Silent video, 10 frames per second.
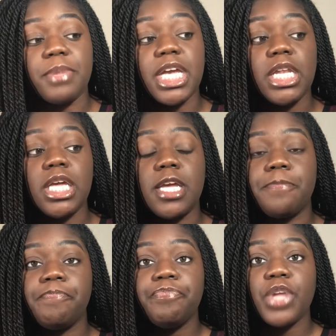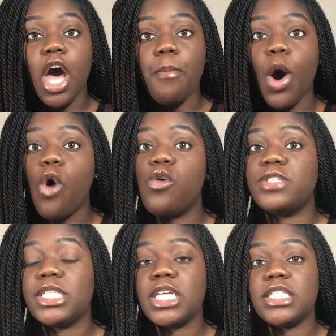any
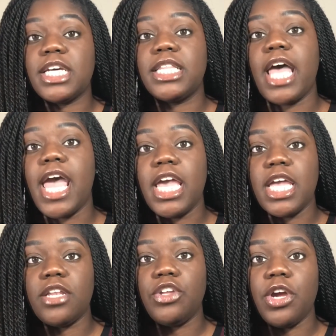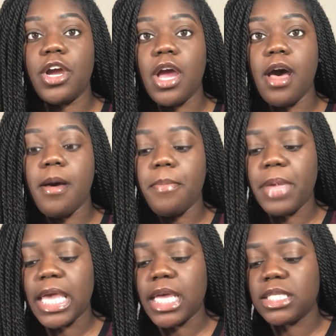holes and things like that in your
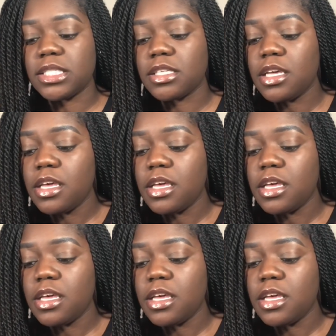pants.